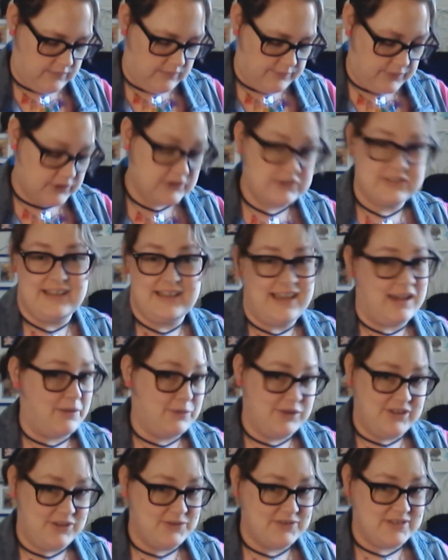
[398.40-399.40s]
Personally, I
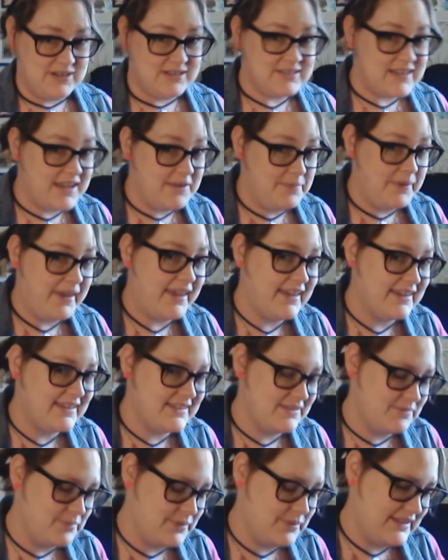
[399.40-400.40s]
wouldn't use it as a
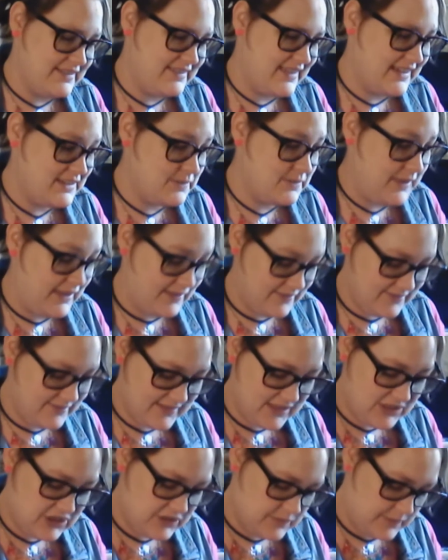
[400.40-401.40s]
headband, but that's me.
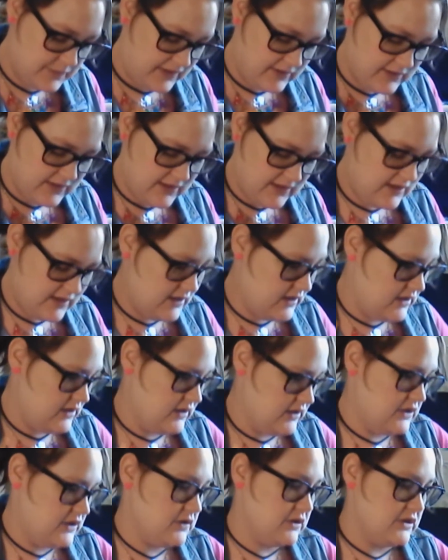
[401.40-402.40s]
That's just me.
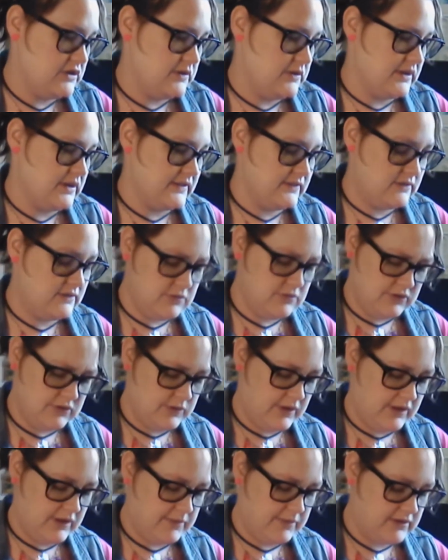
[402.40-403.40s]
You can do it. You can do
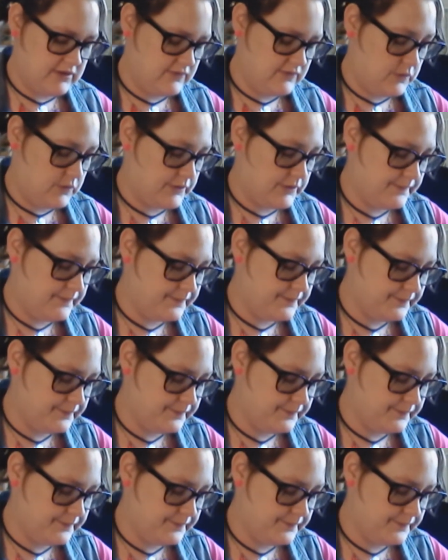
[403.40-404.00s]
a headband if you want.